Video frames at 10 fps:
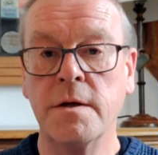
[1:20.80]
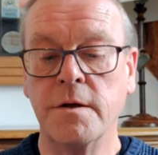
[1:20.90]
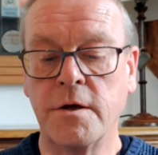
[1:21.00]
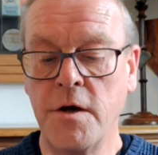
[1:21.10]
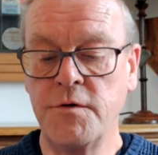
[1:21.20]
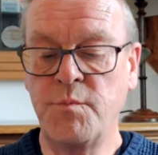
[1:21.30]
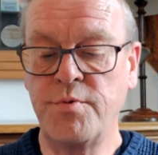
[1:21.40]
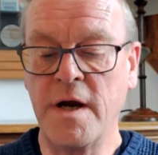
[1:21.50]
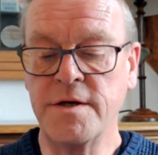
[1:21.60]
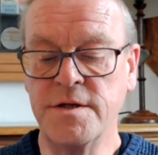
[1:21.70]
The Code of
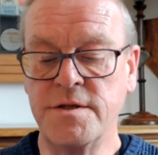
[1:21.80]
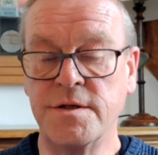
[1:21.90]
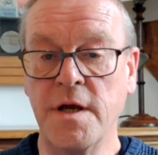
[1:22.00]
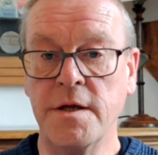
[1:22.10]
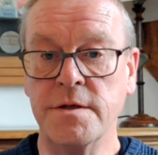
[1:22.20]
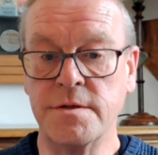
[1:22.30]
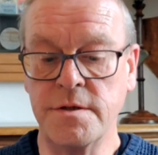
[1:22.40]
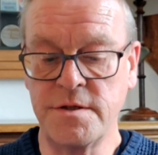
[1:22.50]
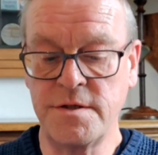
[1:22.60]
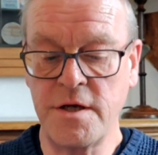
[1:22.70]
Practice states
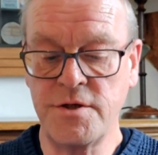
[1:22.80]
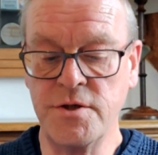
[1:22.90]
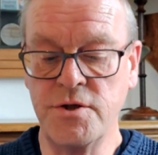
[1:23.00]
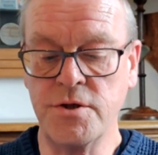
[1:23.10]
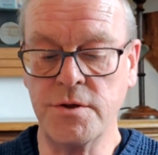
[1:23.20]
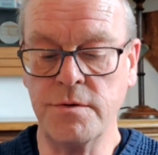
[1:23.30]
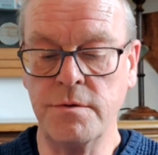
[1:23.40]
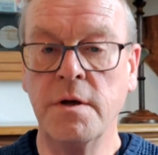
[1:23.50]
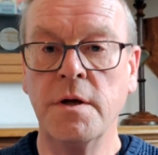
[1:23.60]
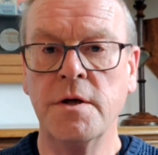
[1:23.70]
that Section 2